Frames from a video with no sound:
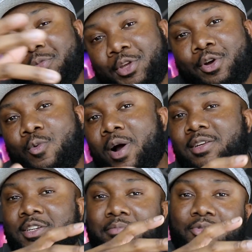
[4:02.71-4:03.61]

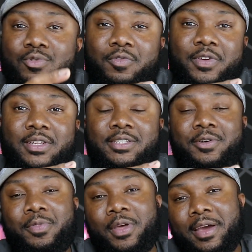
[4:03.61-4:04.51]
Watching movies
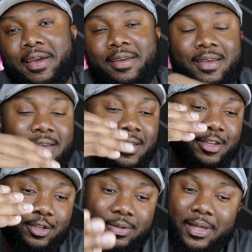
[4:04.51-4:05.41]
on there,
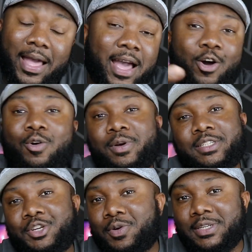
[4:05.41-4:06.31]
I
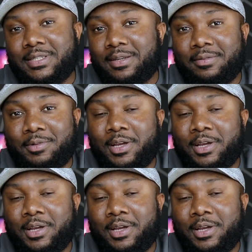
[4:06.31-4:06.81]
always notice it.